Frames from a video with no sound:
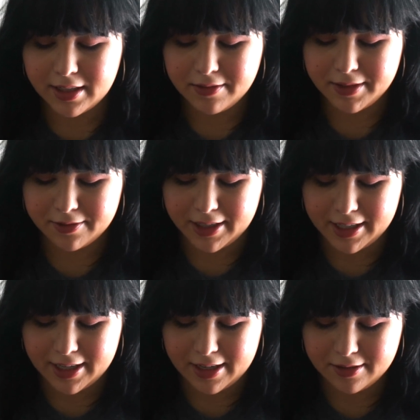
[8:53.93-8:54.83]
loving
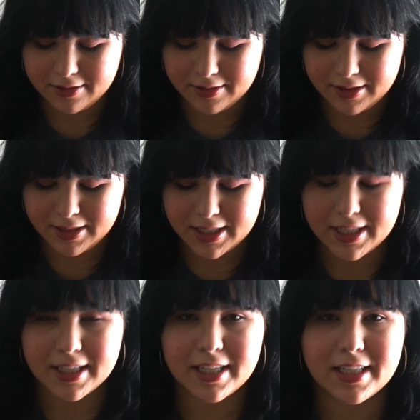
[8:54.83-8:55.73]
right now.
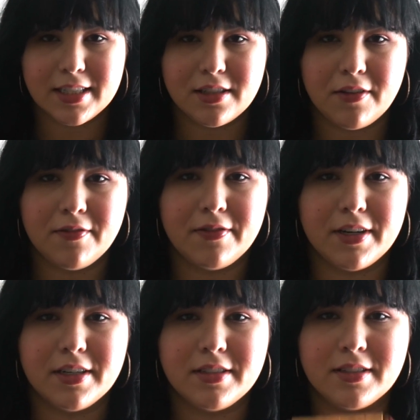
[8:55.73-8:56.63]
It is the
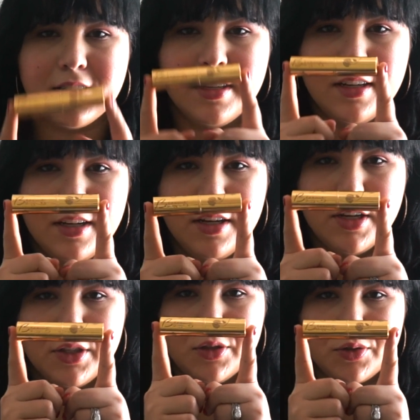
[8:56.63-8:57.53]
first
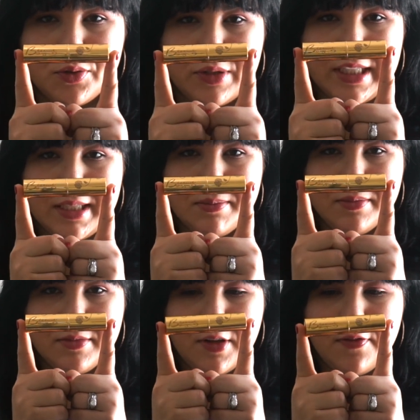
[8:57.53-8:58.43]

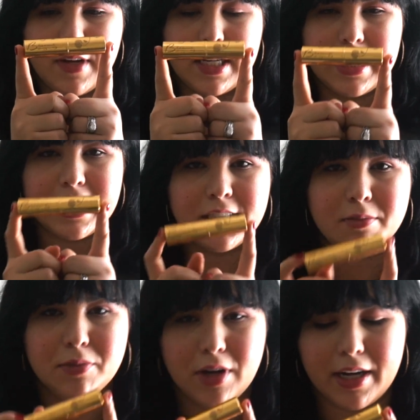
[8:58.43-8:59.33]
cream
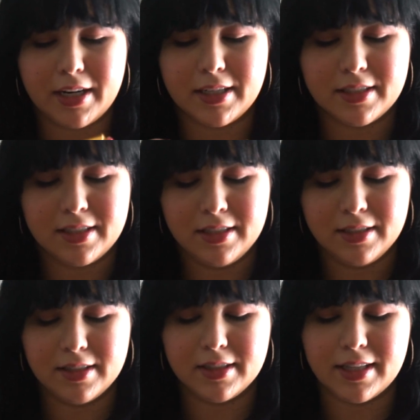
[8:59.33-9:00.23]
foundation product
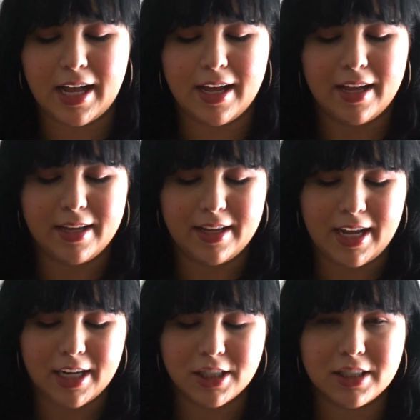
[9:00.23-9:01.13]
that
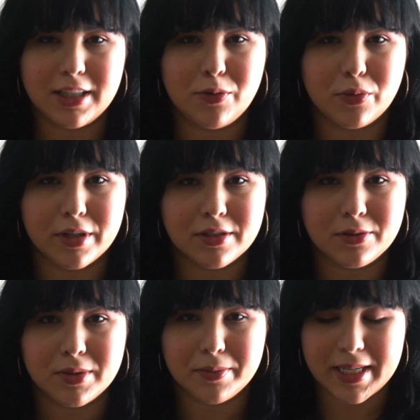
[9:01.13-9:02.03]
actually works
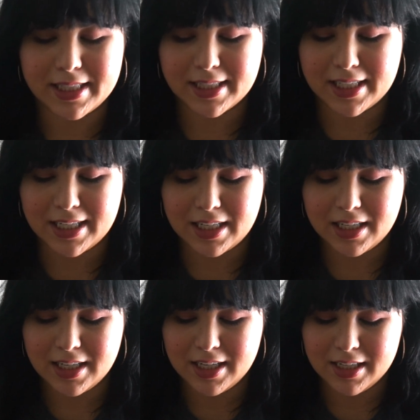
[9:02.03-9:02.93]
with my skin,
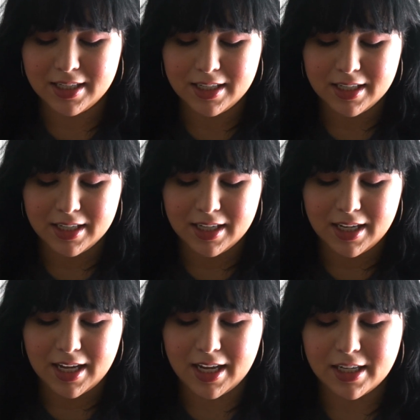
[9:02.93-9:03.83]

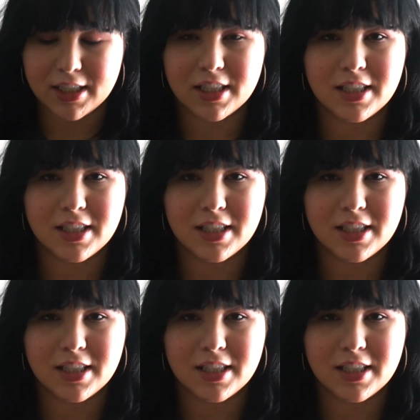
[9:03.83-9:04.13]
and it's